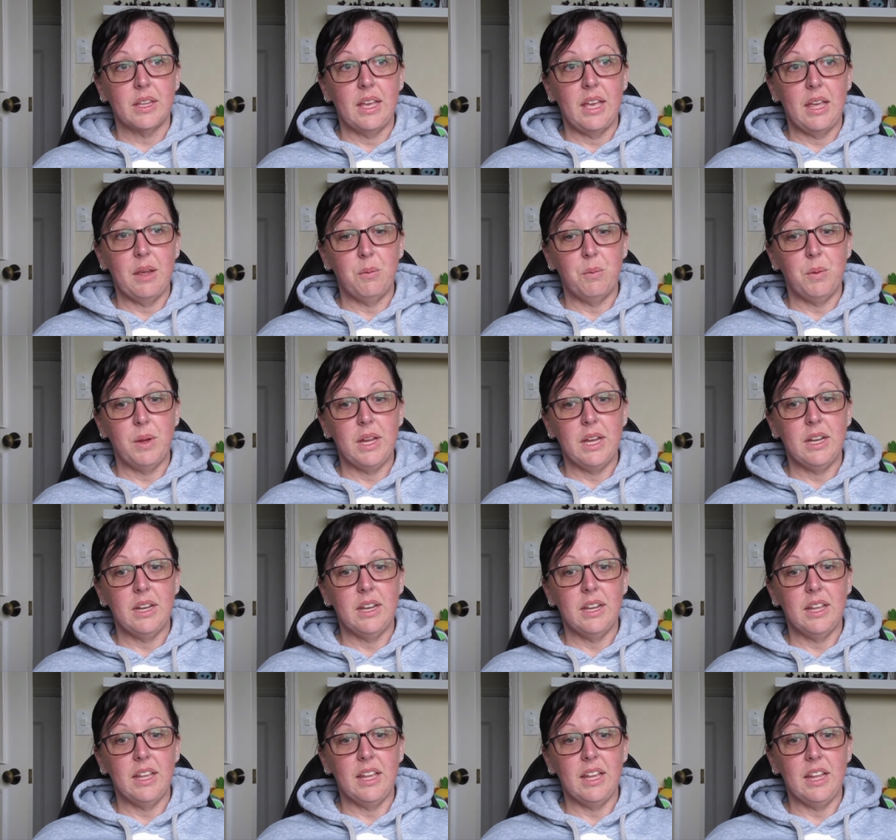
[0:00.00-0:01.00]
and
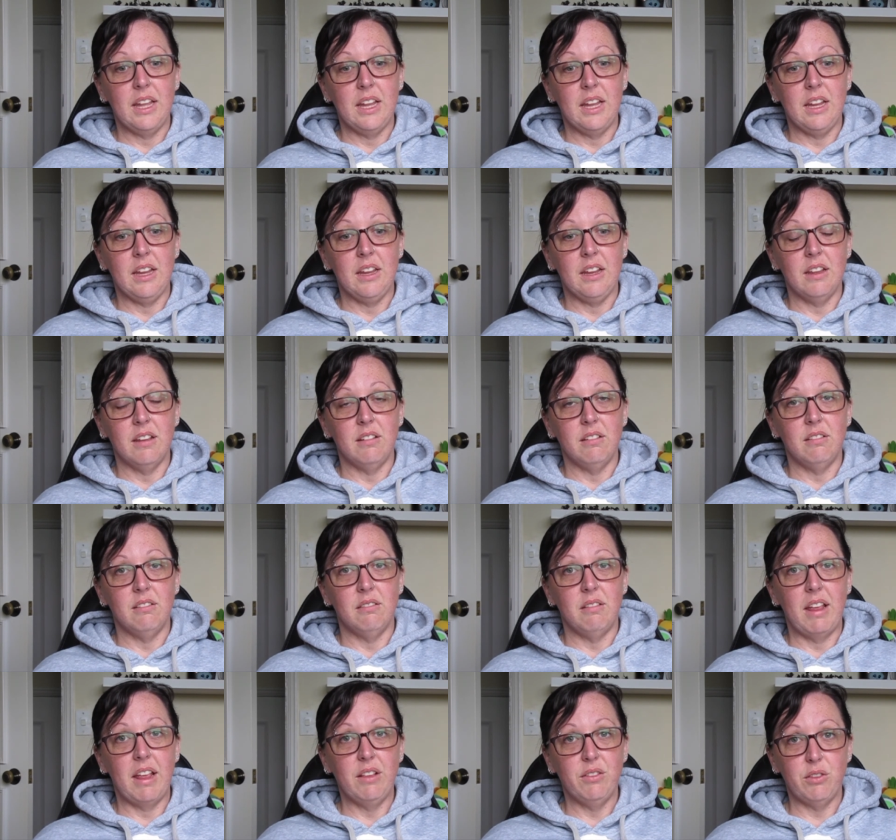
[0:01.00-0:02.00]
when he
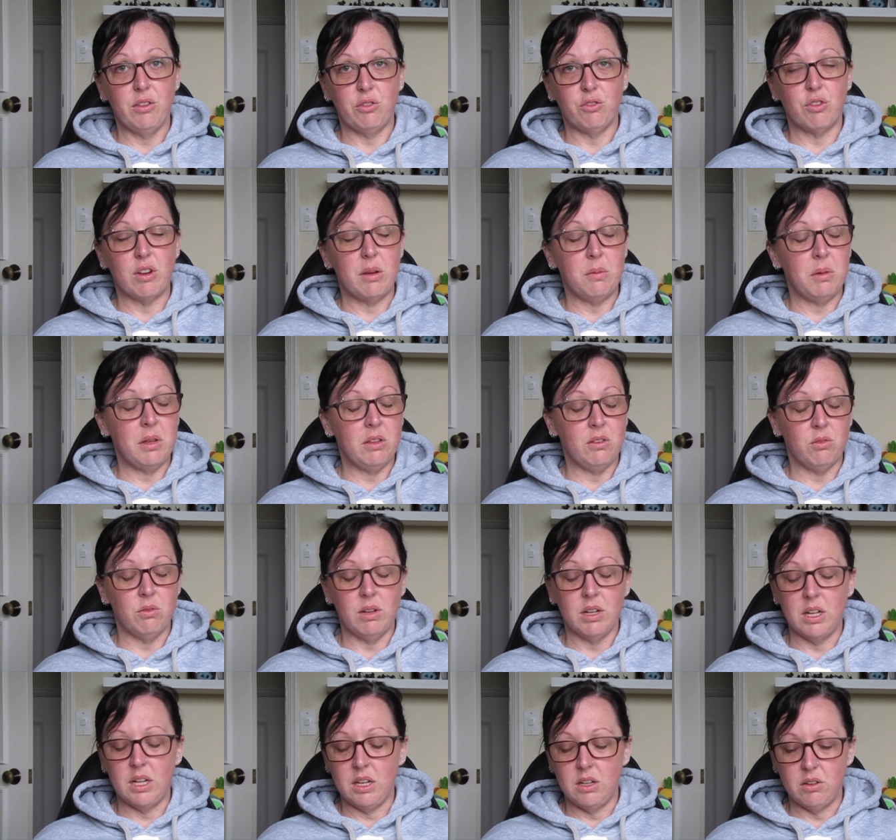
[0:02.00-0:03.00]
has this dream, he's
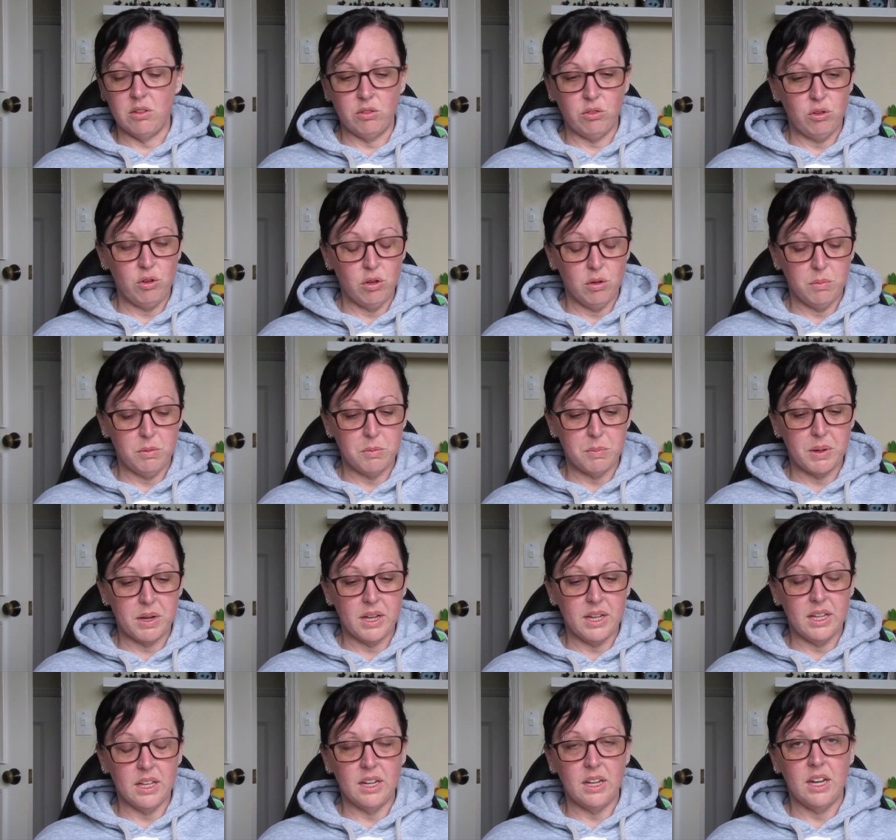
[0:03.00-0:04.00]
really disturbed
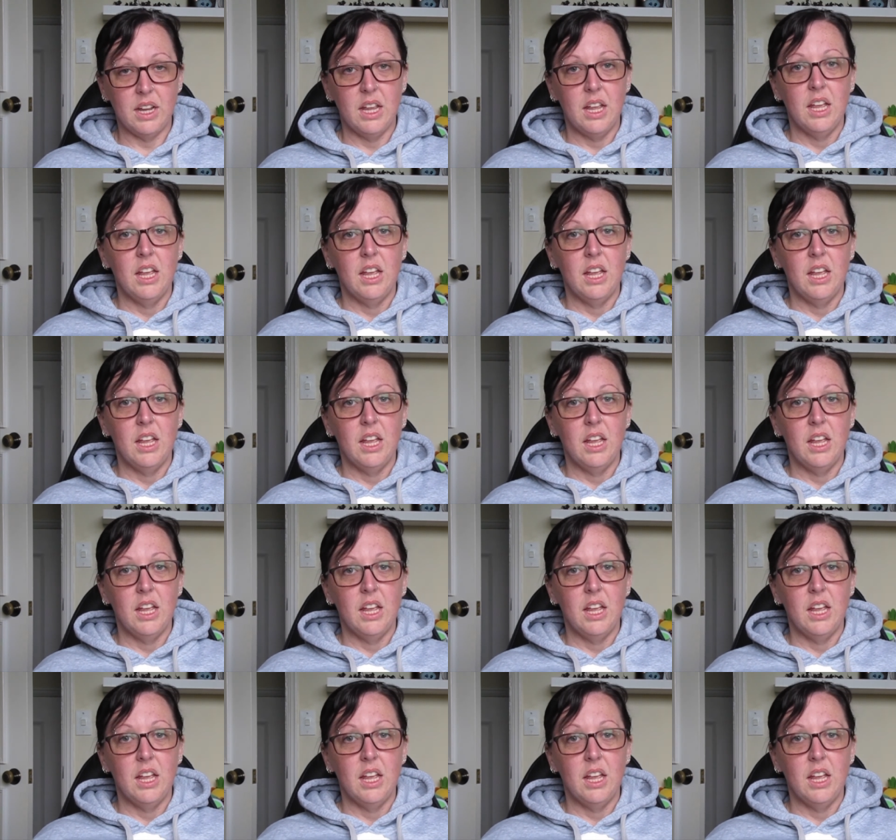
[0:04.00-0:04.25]
by it.